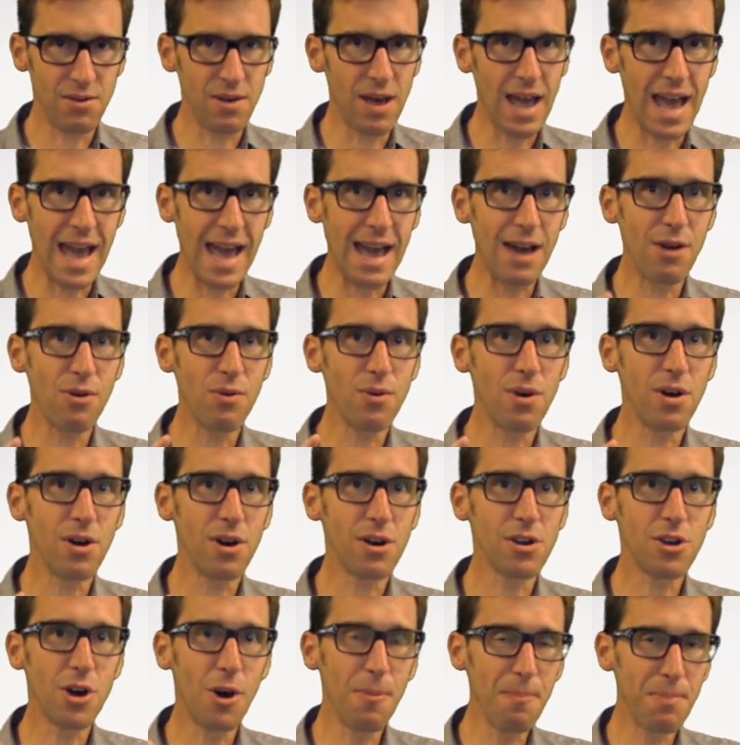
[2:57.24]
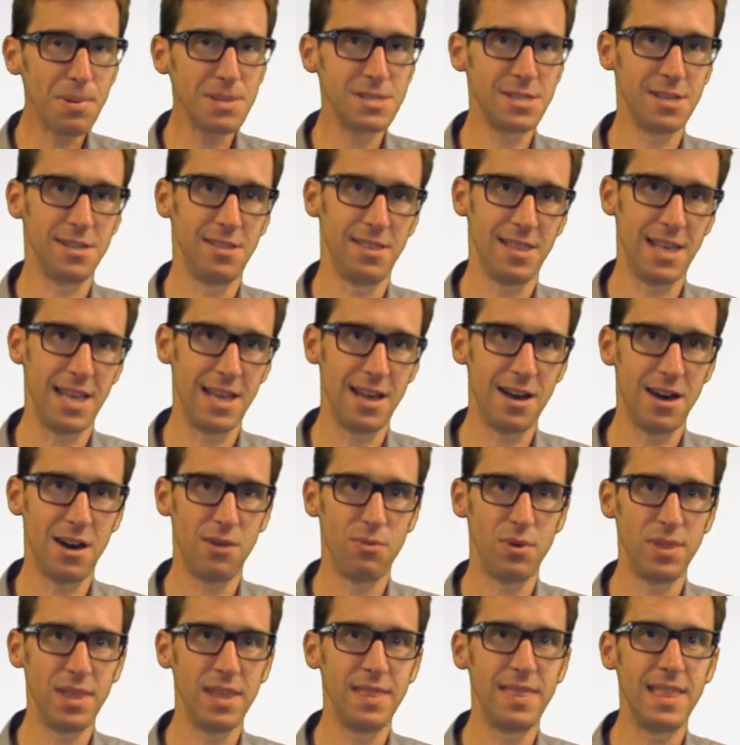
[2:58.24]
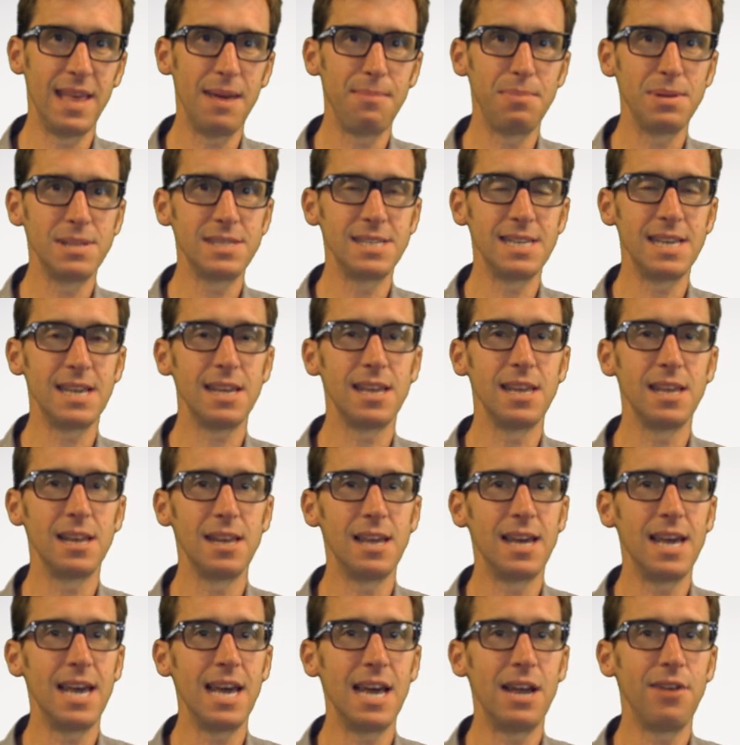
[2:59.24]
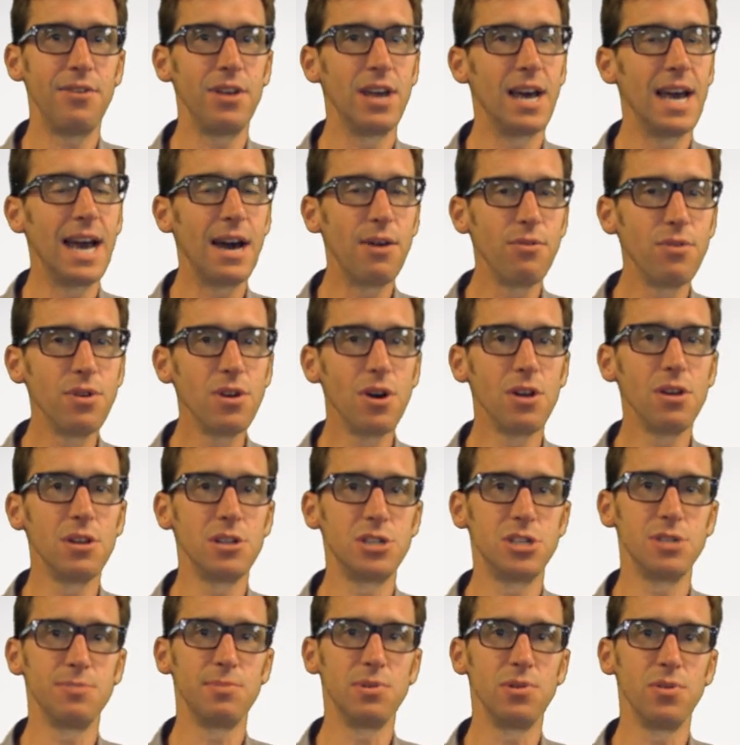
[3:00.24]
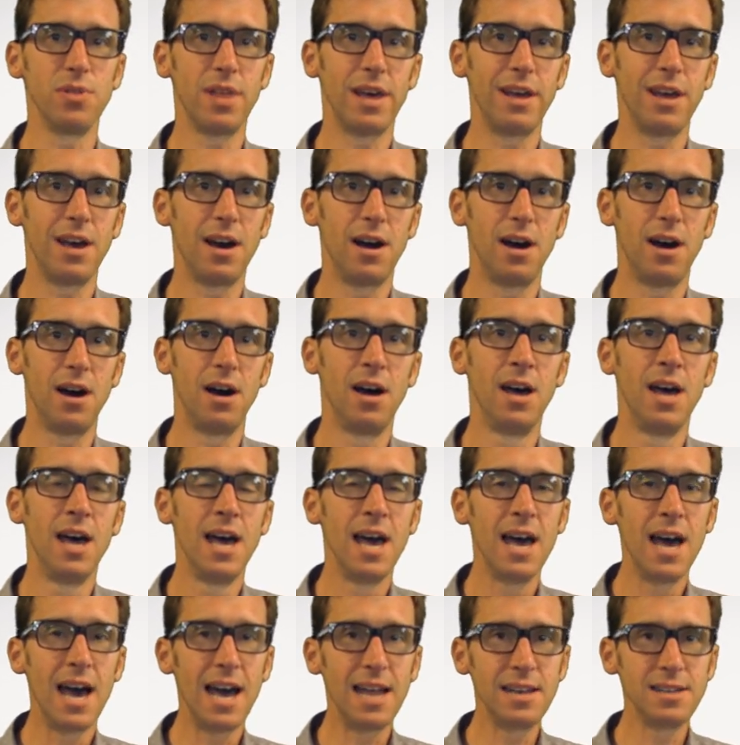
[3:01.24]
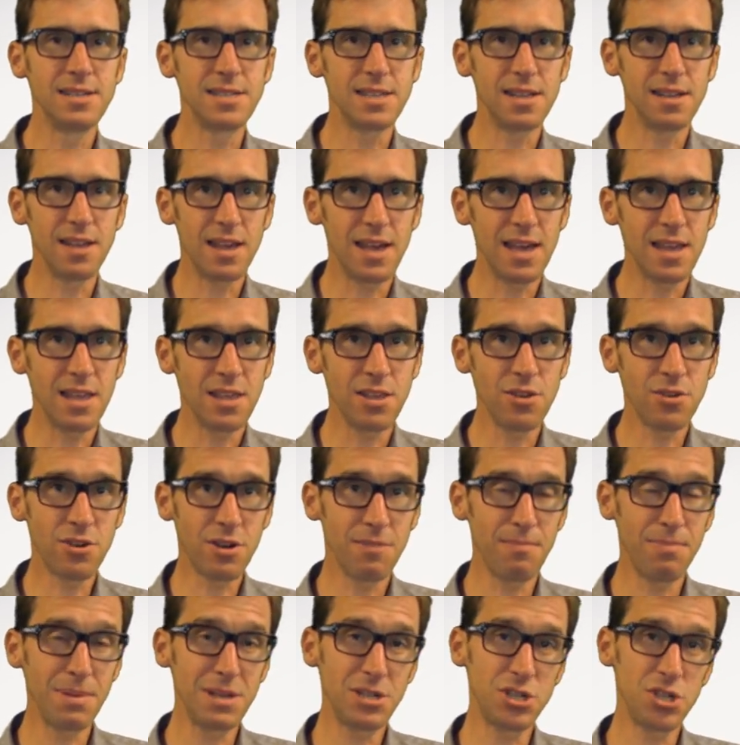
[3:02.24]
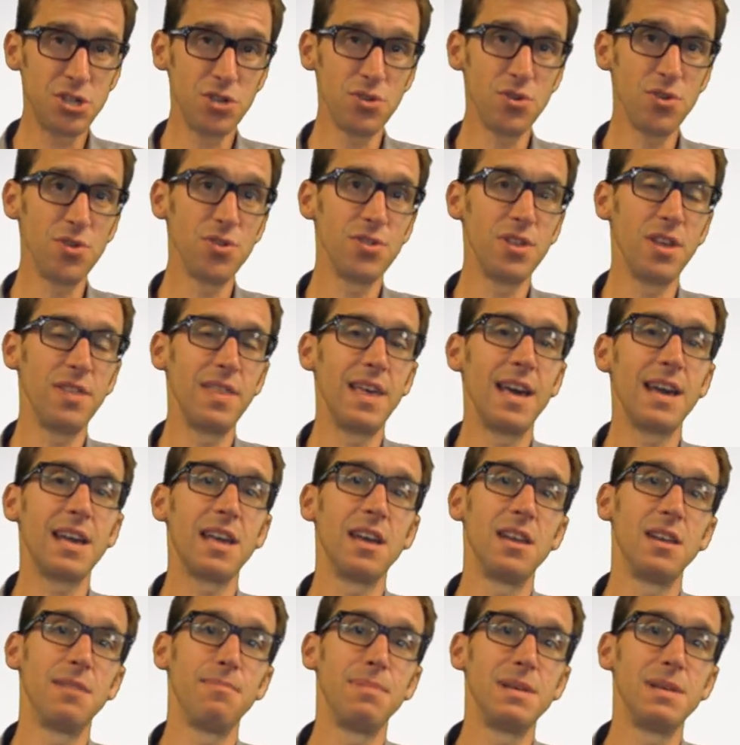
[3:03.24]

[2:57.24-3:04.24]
how competent they are within their particular area, how knowledgeable they are, and you can be sure that they're going to